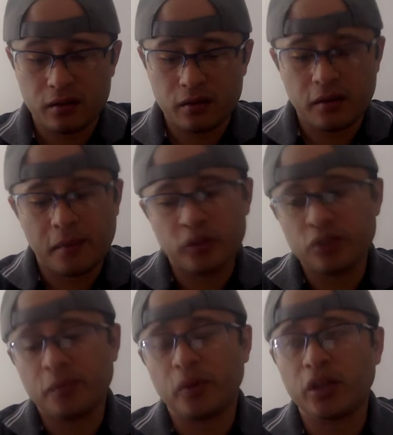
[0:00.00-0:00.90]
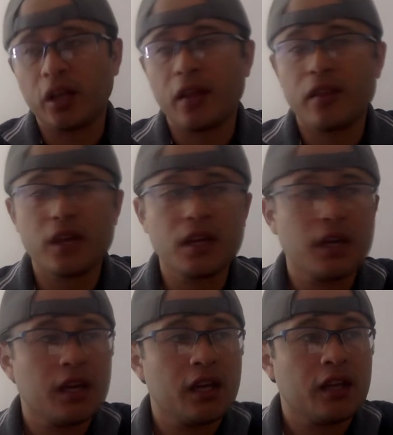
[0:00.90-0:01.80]
The most important thing
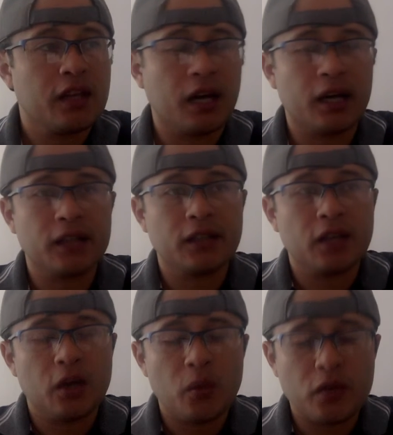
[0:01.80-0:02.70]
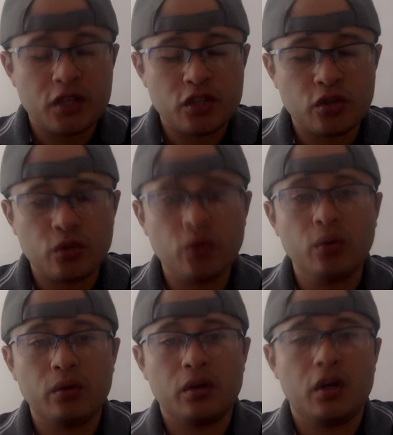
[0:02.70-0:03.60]
that we need to
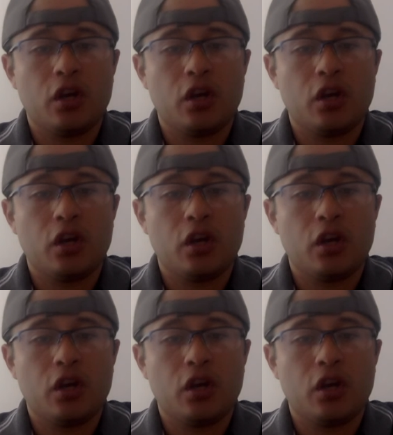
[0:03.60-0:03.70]
do.